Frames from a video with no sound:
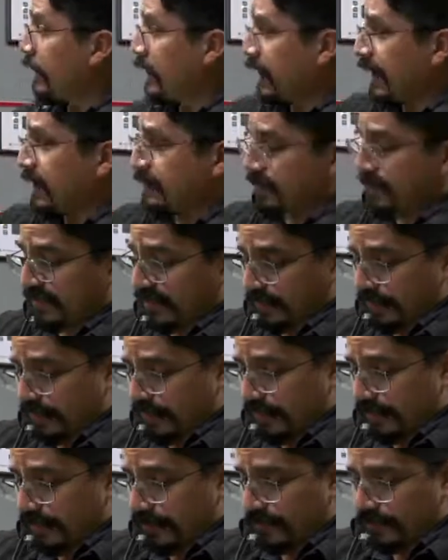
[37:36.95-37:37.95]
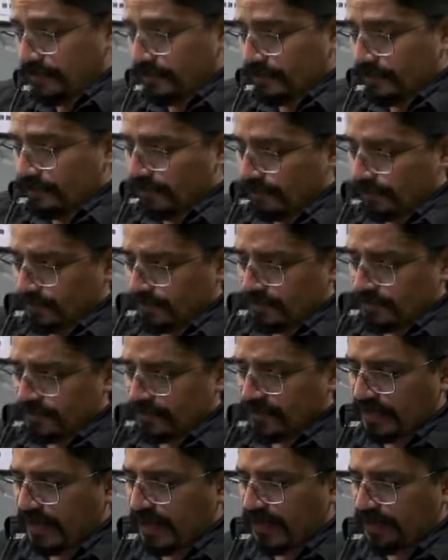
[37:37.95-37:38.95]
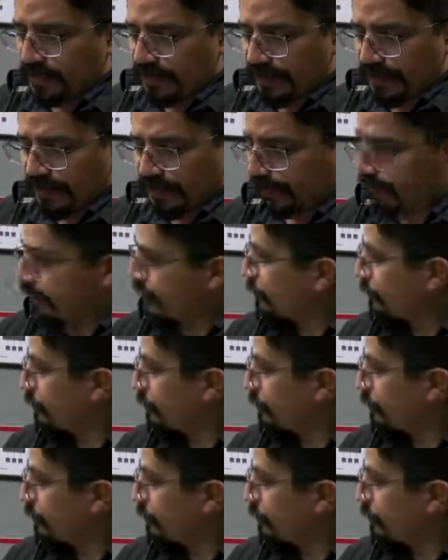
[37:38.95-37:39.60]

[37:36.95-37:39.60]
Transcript: MCB, tiebreakers,